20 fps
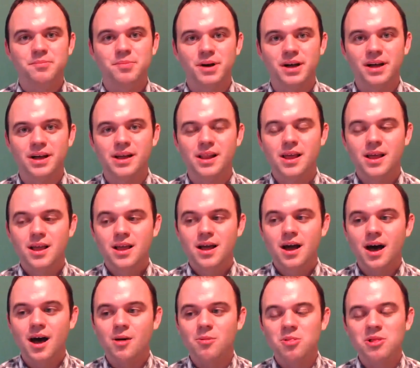But
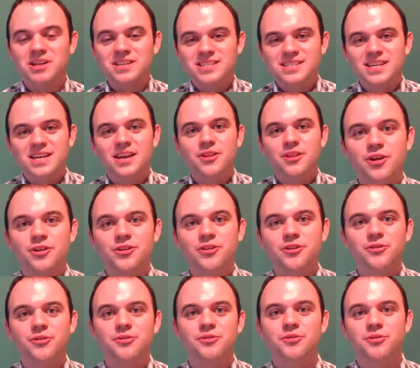let's say
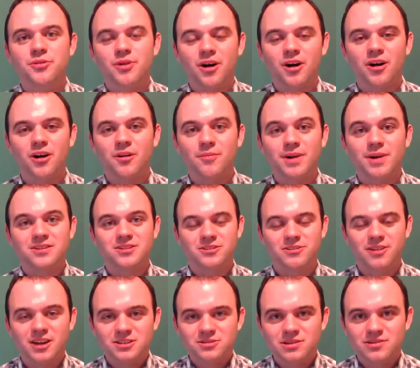you are about to
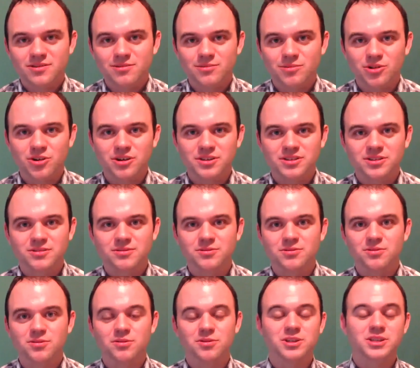graduate from law
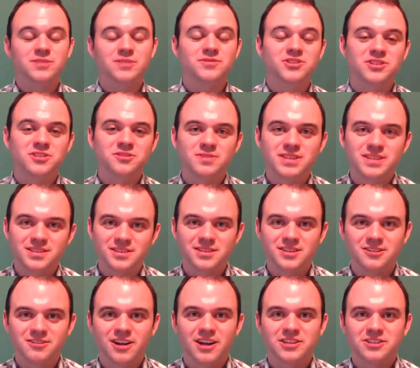school or you've just
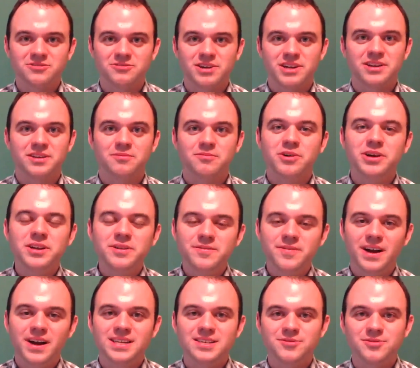recently graduated. What
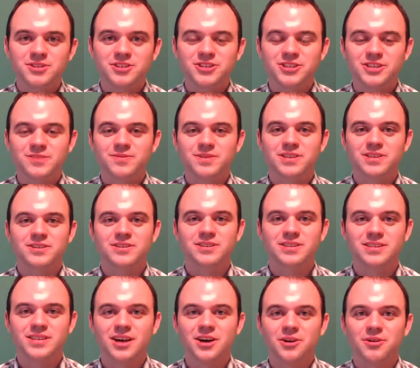advice would you give to
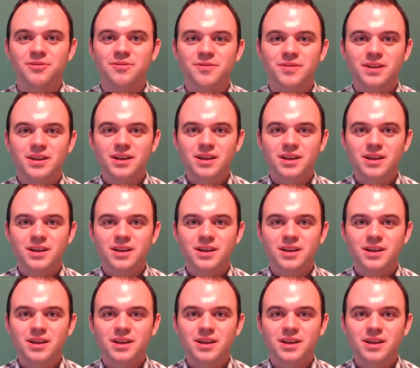yourself?